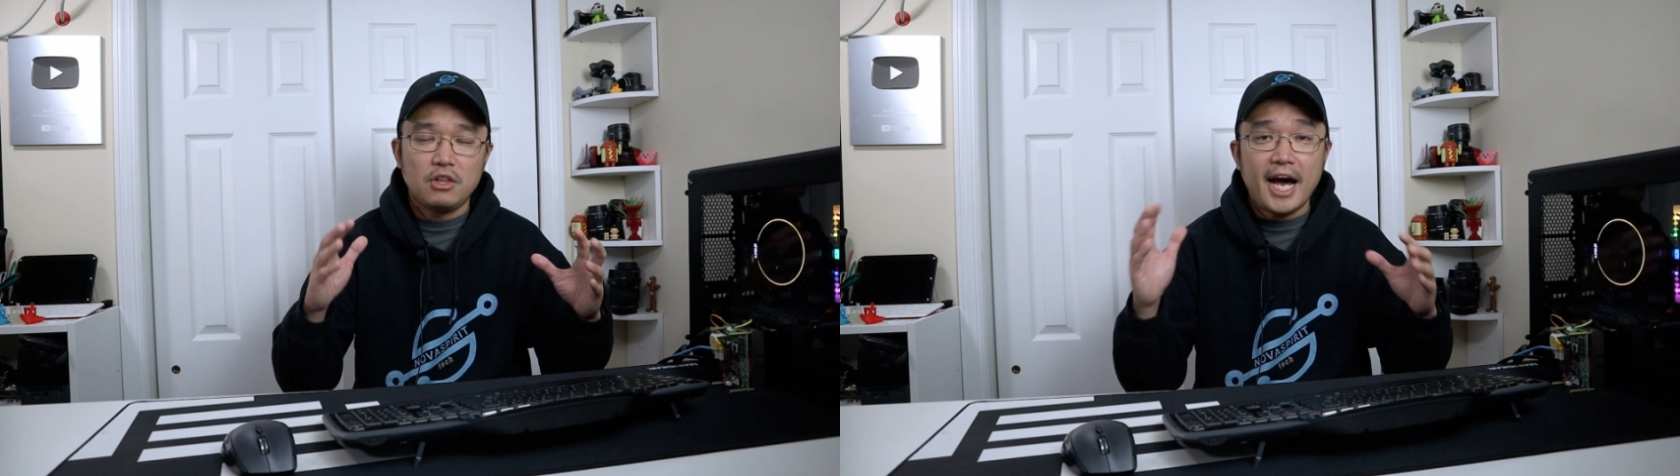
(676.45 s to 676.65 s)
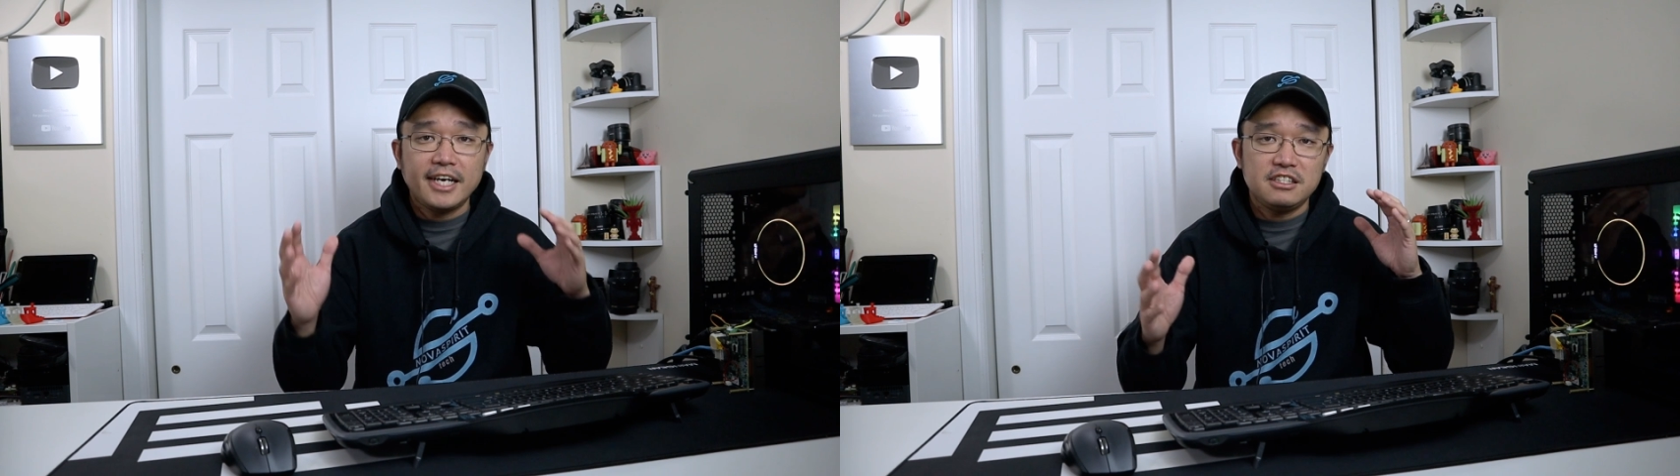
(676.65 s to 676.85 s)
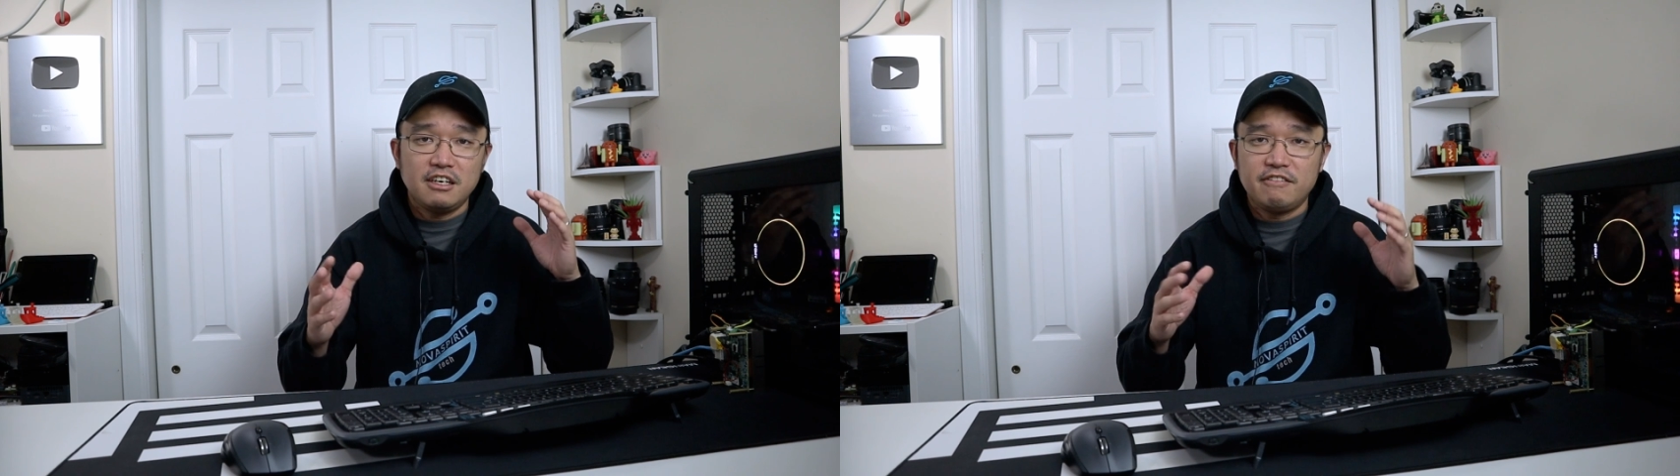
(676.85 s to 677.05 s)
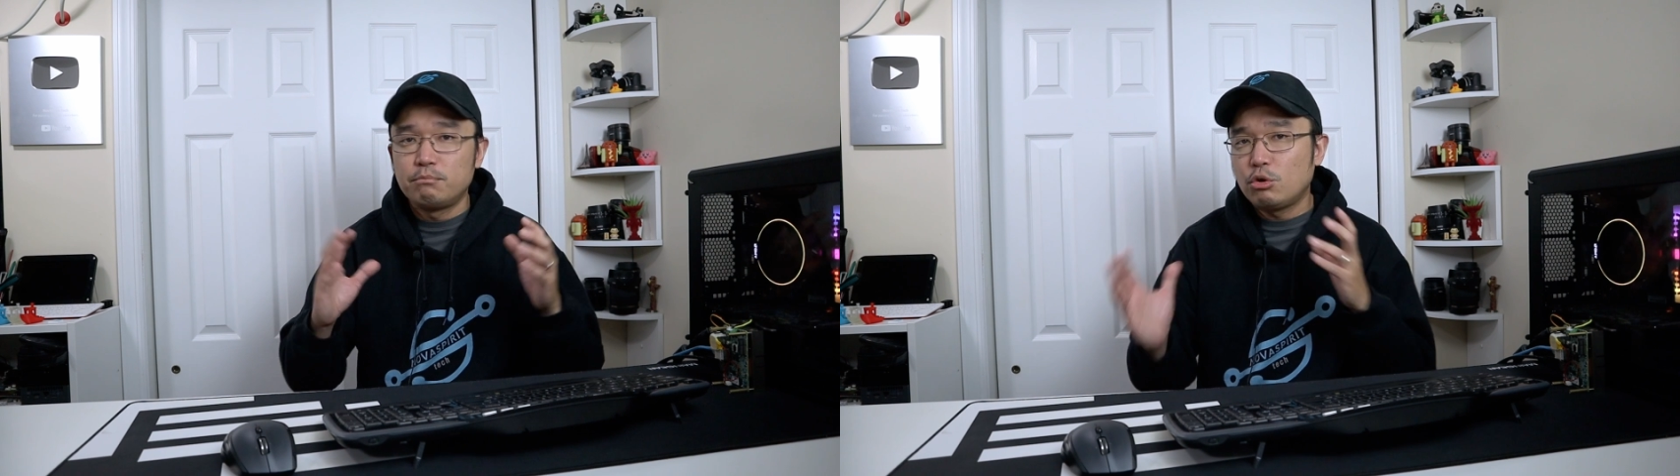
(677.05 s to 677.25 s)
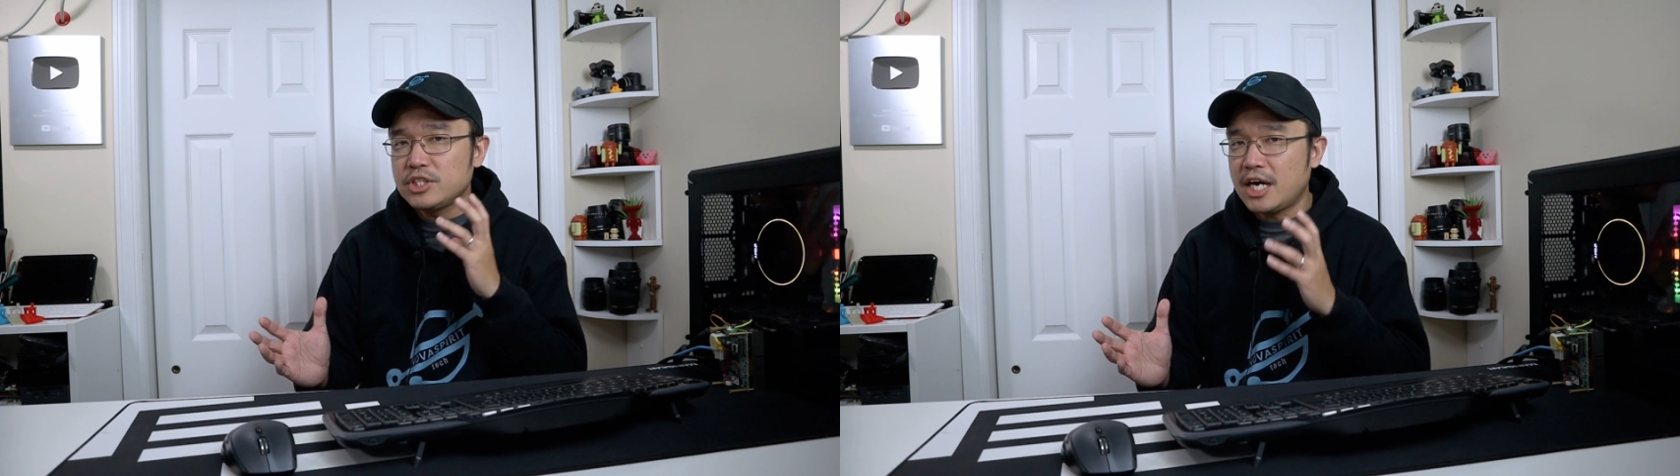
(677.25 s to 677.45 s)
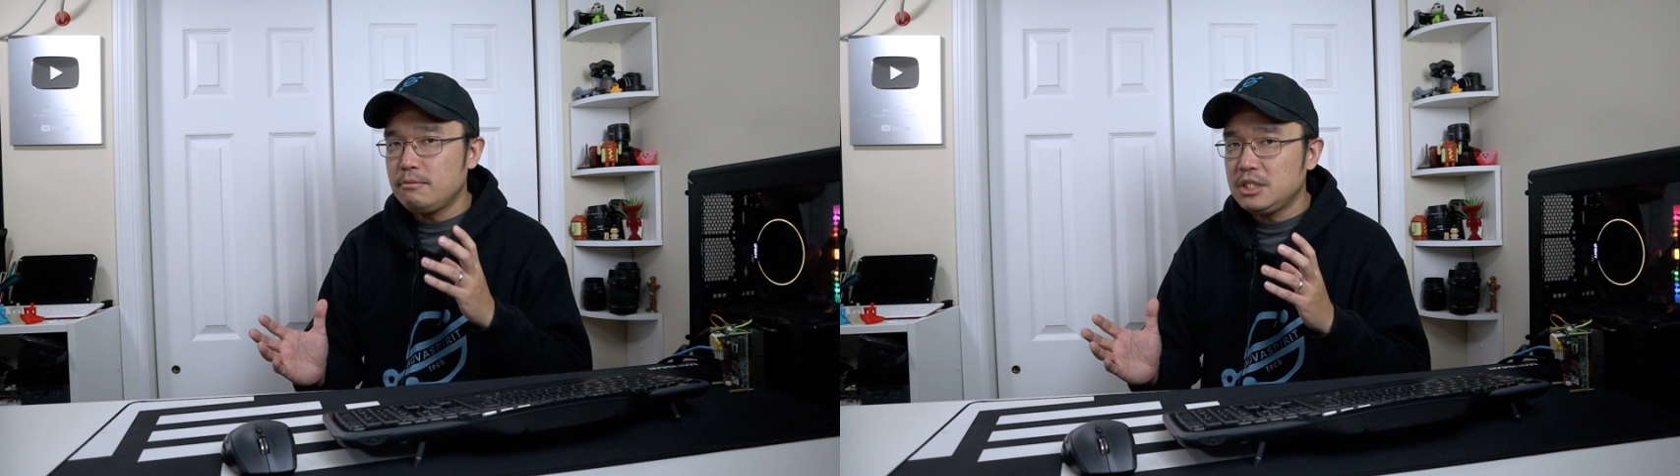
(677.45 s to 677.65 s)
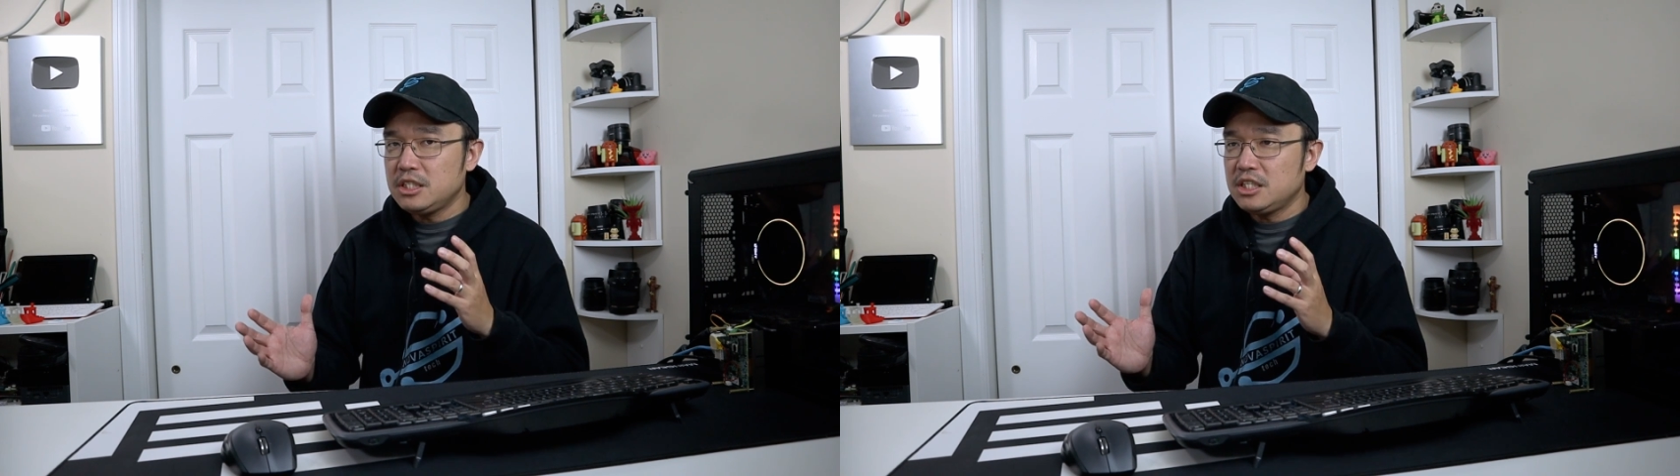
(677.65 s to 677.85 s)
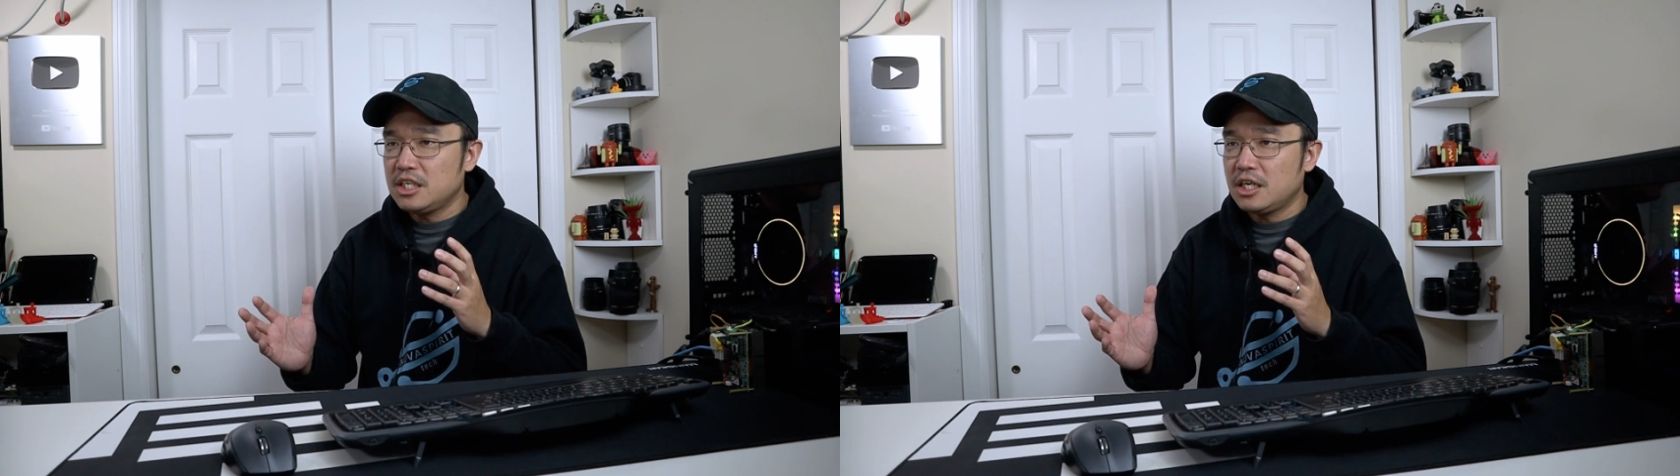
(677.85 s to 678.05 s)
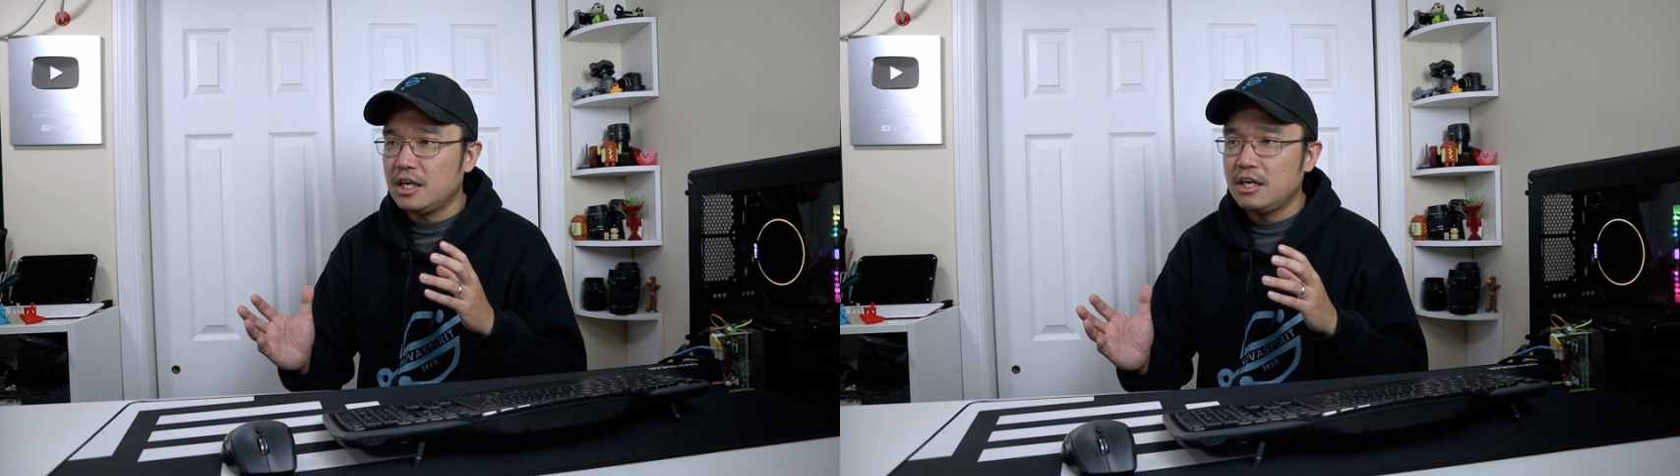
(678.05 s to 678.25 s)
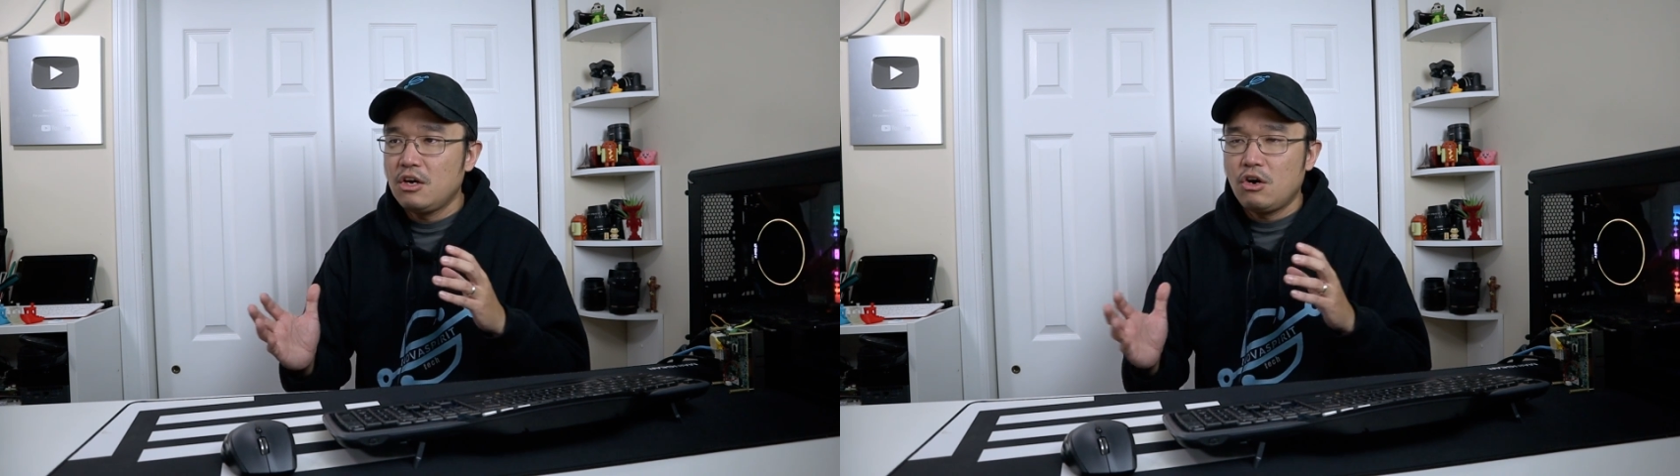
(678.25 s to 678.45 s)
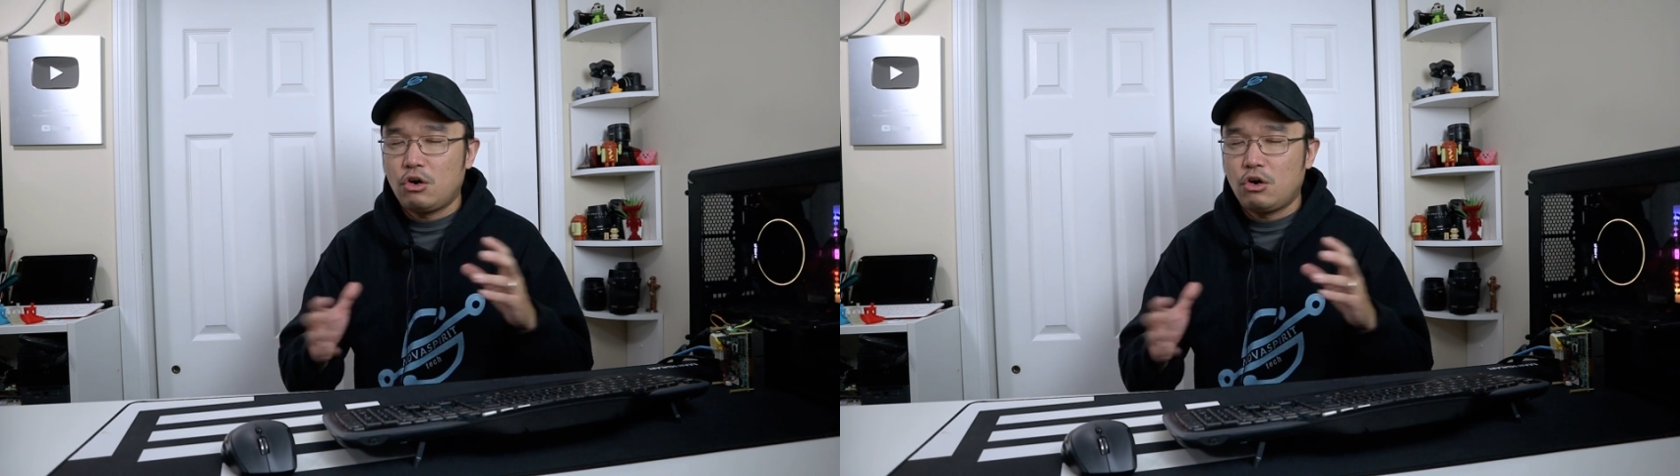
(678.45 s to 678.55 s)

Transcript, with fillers: lines of multimedia